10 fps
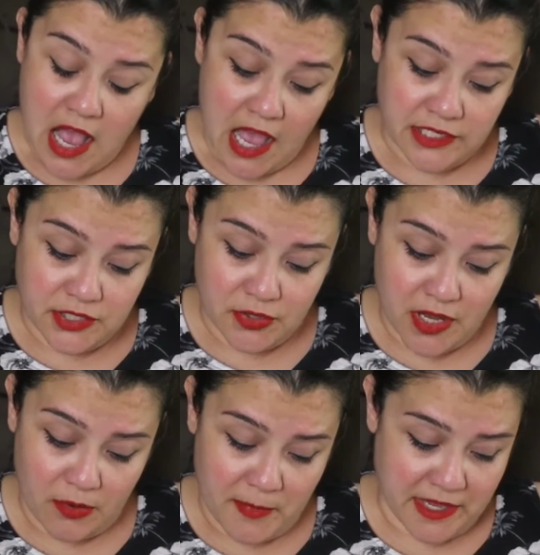I
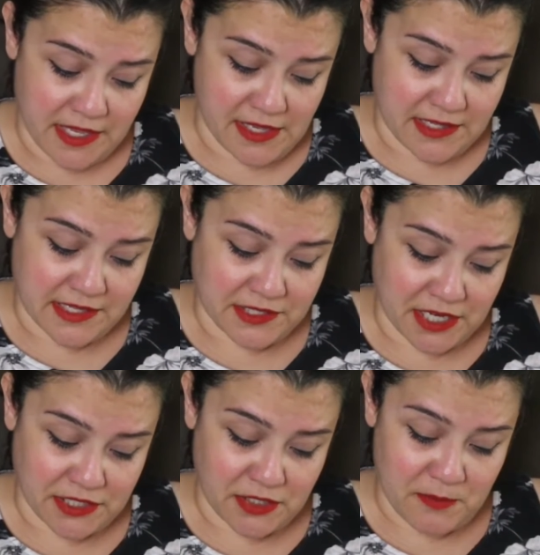took out my keys
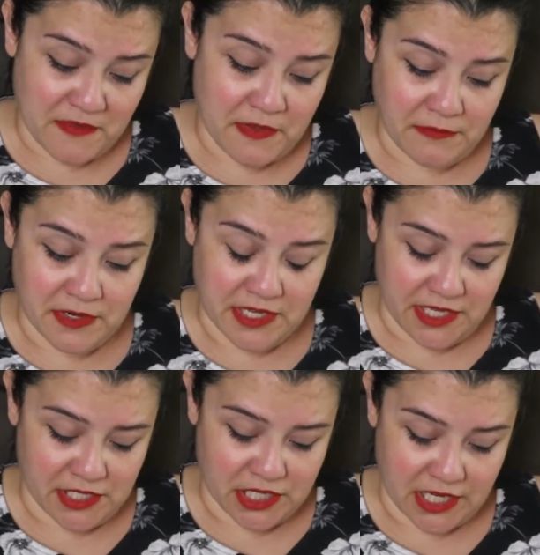attached to my favorite
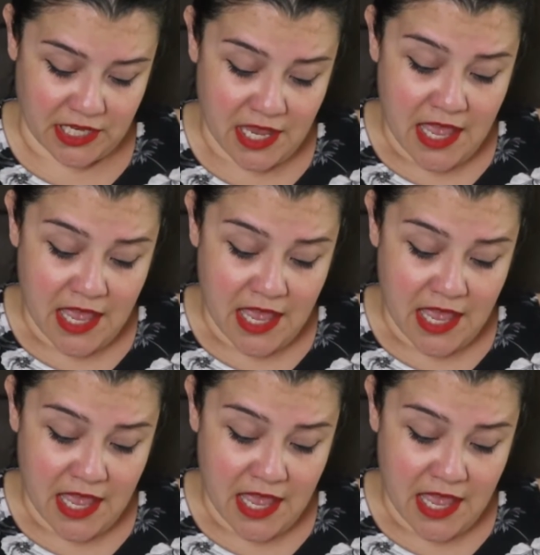keychain.